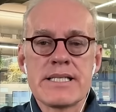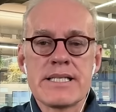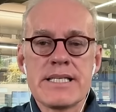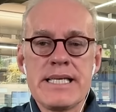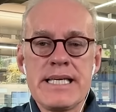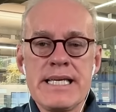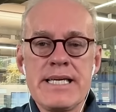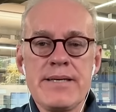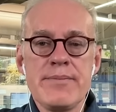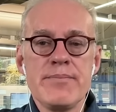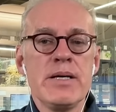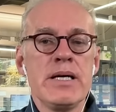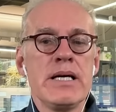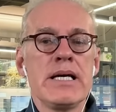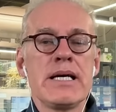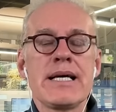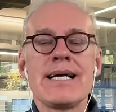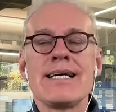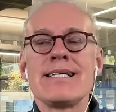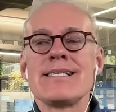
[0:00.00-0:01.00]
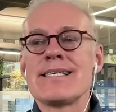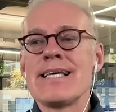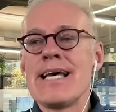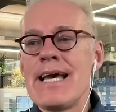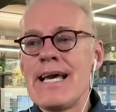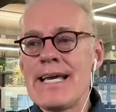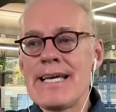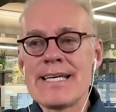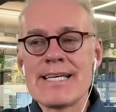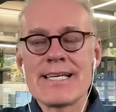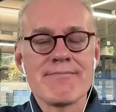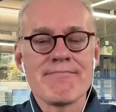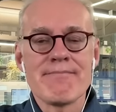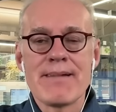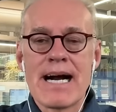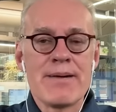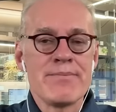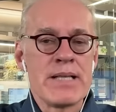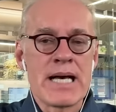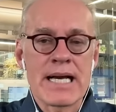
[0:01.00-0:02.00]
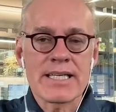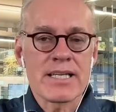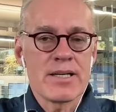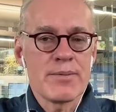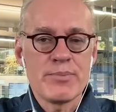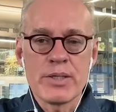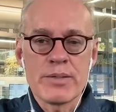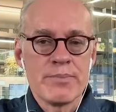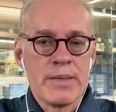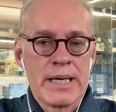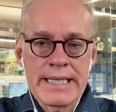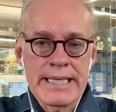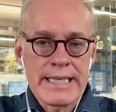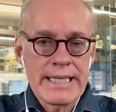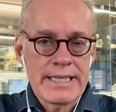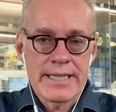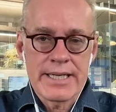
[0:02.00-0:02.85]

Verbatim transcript: team, and saying, I'm not going to put money in